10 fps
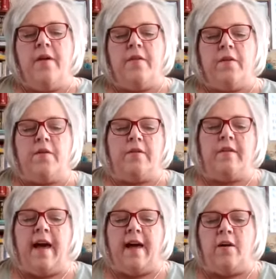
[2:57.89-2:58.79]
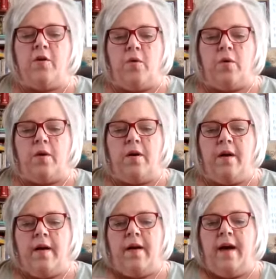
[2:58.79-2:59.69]
So you'll take your
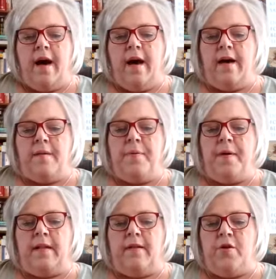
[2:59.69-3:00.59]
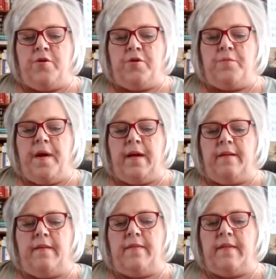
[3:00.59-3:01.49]
your new
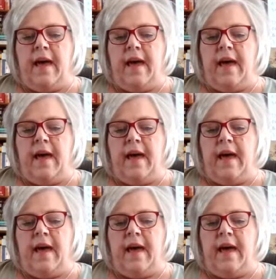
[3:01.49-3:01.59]
pellets,